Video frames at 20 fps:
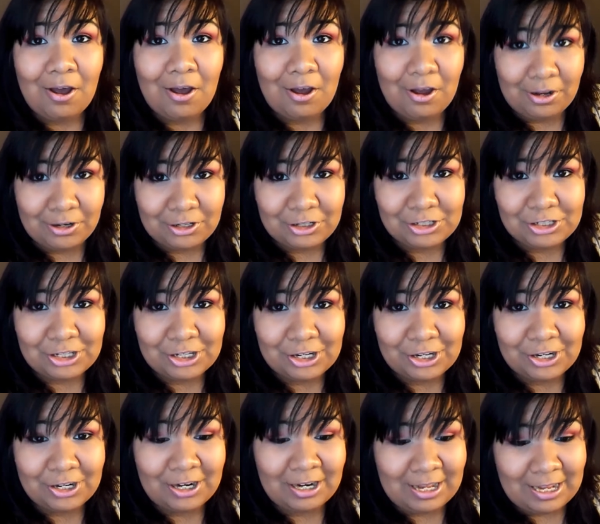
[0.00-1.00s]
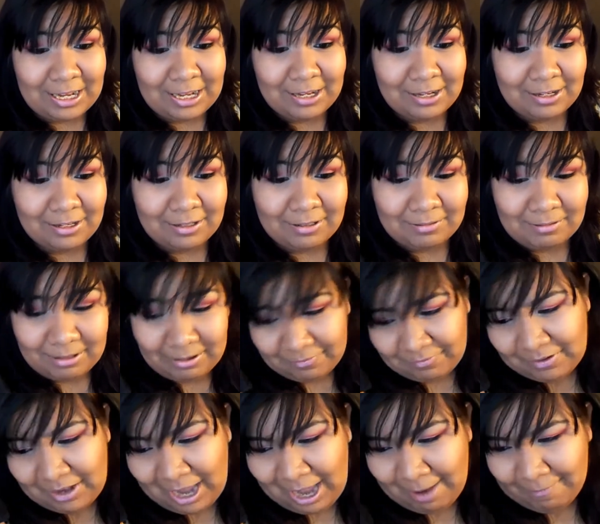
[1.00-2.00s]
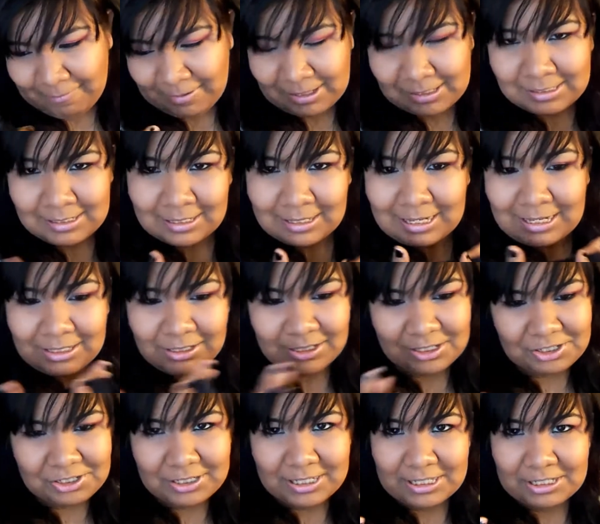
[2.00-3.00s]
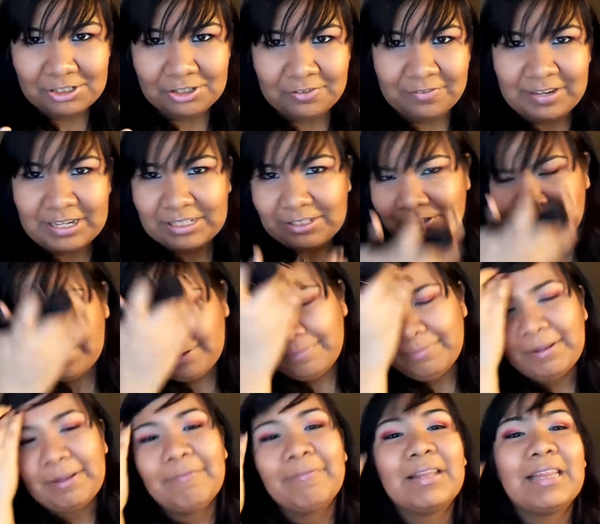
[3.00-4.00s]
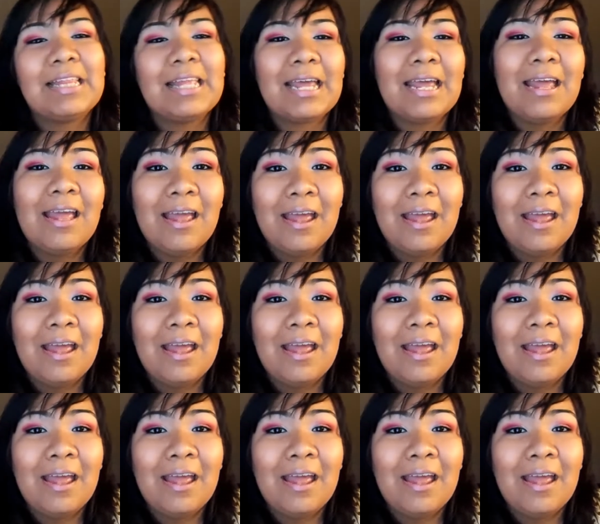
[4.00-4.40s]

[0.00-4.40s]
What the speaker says: on your shirt, like, if you happen to like just touch your face or something with it.